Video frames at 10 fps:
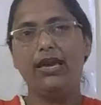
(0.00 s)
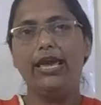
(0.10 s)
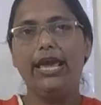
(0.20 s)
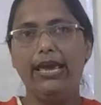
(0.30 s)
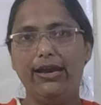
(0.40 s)

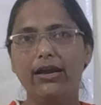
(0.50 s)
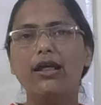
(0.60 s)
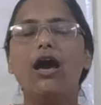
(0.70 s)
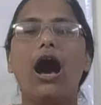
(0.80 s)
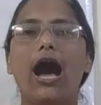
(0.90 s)

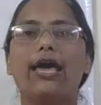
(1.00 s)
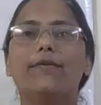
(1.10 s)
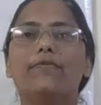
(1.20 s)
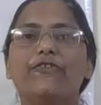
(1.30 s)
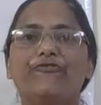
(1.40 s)
Here I
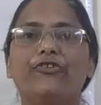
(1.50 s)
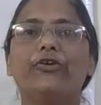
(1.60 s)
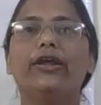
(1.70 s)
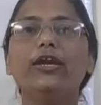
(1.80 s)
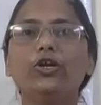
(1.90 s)
am
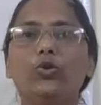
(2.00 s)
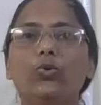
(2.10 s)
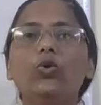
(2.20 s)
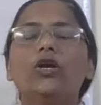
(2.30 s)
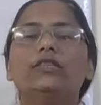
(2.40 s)
referring
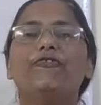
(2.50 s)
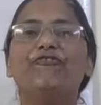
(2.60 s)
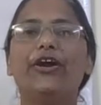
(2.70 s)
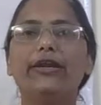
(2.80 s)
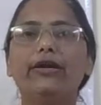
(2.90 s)
to the
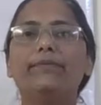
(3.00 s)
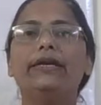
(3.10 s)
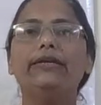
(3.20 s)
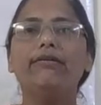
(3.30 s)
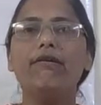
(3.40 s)

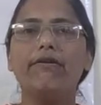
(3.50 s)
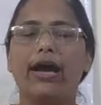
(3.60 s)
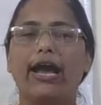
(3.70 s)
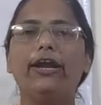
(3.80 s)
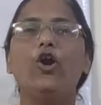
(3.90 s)
fundamental
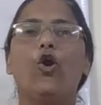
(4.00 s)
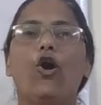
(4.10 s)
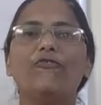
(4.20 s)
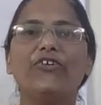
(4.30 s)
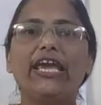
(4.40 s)
right
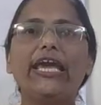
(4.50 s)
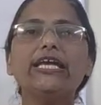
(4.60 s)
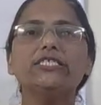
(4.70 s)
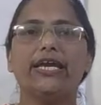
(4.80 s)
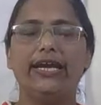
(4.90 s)
of
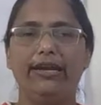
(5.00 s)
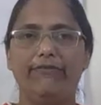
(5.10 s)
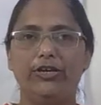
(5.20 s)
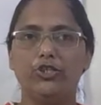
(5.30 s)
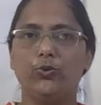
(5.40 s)
each
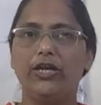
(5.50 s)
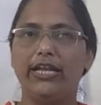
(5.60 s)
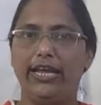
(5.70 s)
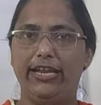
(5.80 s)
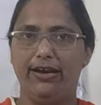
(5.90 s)
individual
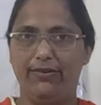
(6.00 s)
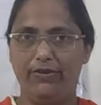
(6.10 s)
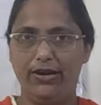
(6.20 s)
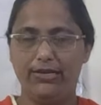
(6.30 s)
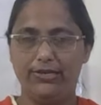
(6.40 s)
in
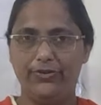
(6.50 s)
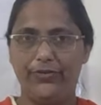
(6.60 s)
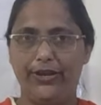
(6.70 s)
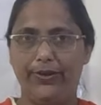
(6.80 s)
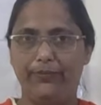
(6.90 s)
our
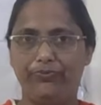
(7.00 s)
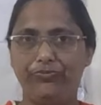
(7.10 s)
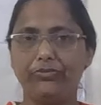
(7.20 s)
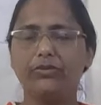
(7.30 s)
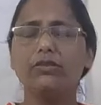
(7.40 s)
country.
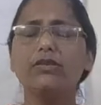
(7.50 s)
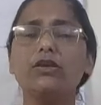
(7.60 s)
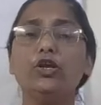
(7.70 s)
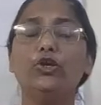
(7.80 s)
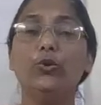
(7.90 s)

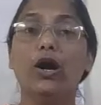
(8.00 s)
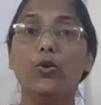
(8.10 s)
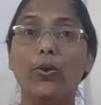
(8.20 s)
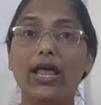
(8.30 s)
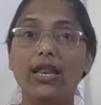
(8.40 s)
You
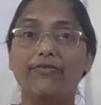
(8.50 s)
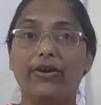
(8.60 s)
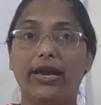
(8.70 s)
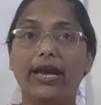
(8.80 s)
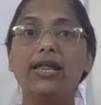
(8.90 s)
are well
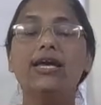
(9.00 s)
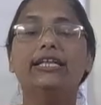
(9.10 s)
aware